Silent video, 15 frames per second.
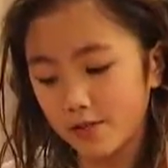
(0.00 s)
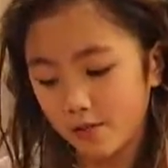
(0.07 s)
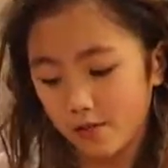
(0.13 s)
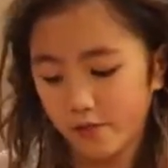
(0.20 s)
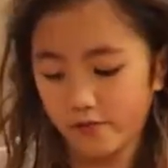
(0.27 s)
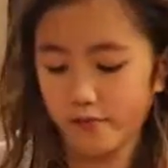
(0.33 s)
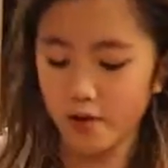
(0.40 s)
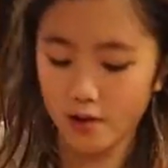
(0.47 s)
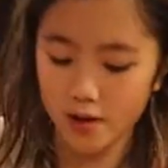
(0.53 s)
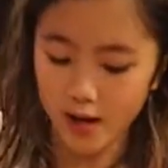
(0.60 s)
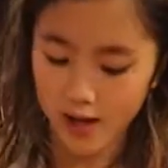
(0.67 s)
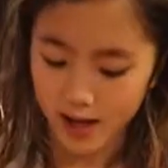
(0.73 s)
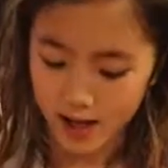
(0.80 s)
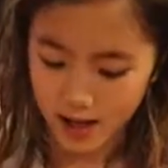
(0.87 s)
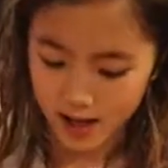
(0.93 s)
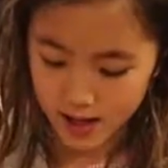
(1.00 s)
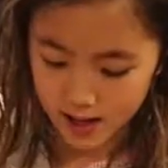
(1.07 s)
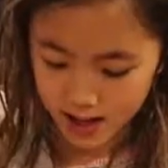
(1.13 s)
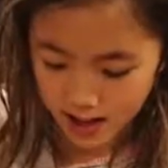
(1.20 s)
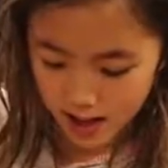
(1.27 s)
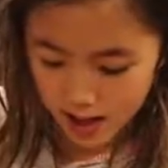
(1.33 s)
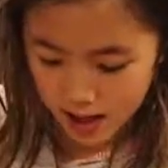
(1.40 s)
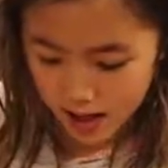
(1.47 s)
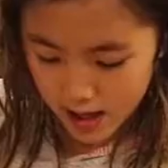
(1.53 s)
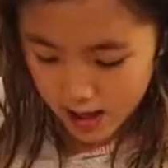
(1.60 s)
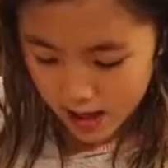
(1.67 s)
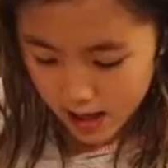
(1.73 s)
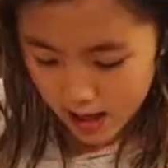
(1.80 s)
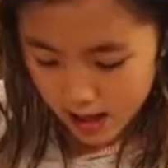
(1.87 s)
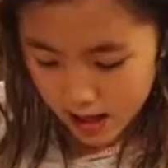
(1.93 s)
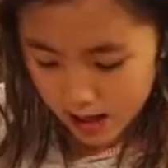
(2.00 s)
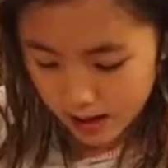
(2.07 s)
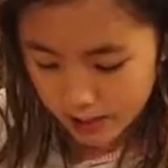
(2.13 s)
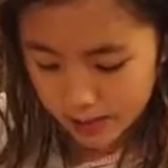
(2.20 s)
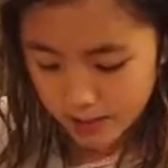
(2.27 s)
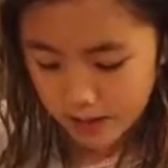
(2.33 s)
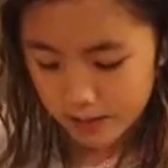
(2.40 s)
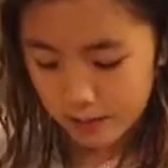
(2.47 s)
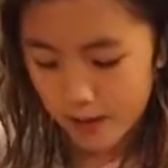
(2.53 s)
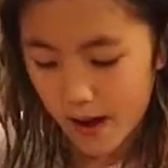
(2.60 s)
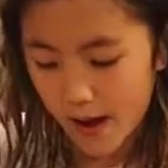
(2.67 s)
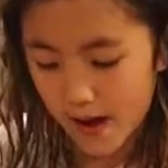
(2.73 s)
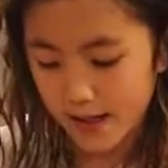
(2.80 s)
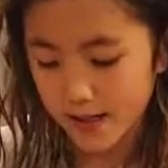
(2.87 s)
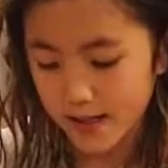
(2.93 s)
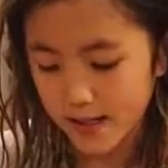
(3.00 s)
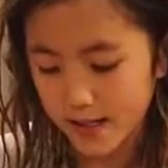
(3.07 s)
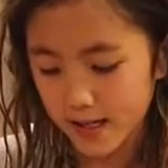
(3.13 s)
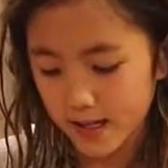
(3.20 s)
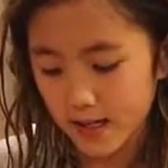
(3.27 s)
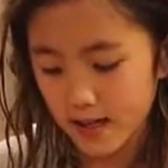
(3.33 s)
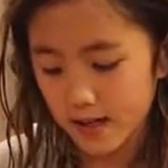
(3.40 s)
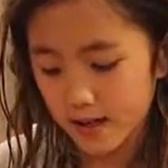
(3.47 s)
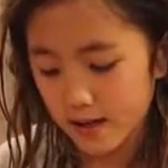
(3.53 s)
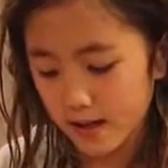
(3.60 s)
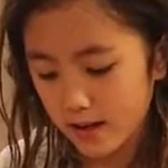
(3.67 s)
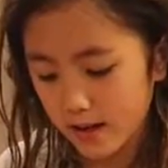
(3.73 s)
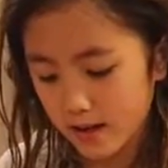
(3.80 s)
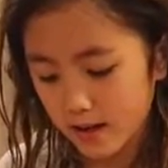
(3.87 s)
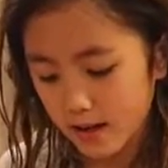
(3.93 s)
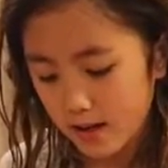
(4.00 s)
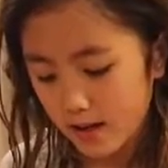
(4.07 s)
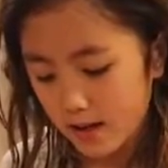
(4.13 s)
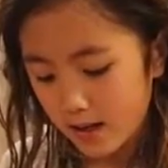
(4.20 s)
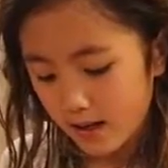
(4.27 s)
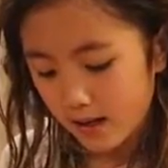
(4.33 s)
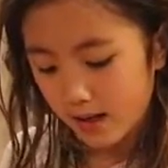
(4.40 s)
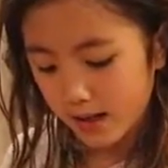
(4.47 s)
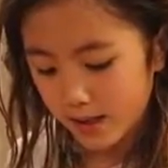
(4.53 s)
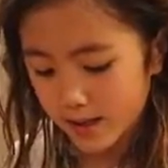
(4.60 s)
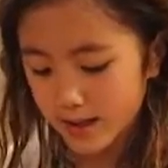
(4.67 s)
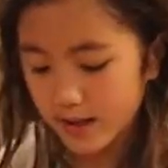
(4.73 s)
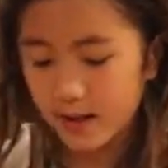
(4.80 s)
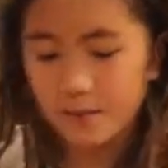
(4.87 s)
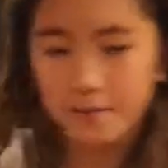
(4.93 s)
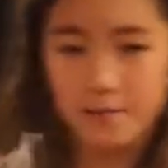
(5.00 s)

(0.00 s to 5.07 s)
or food dye. I'm using paint. And you're just going to